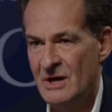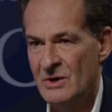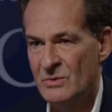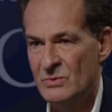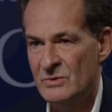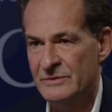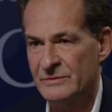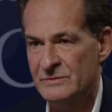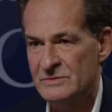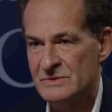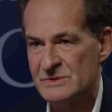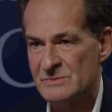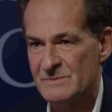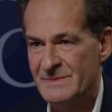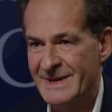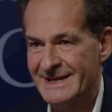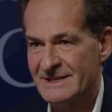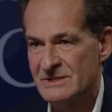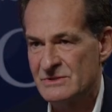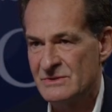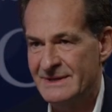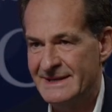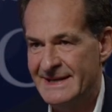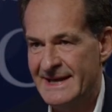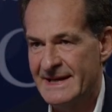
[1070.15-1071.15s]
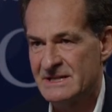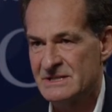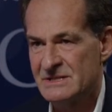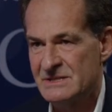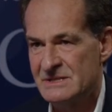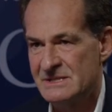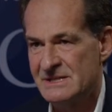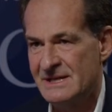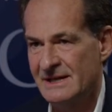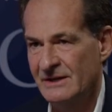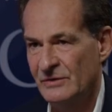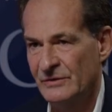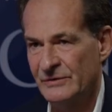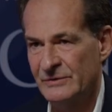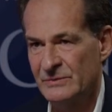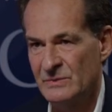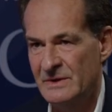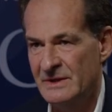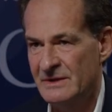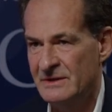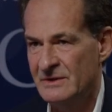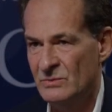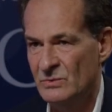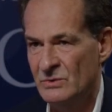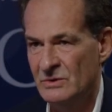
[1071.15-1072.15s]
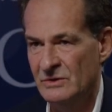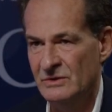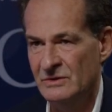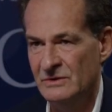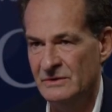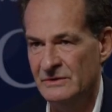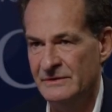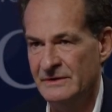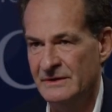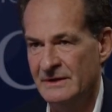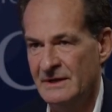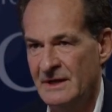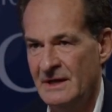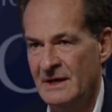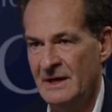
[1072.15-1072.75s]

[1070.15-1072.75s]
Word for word: With respect to elections elsewhere in the world,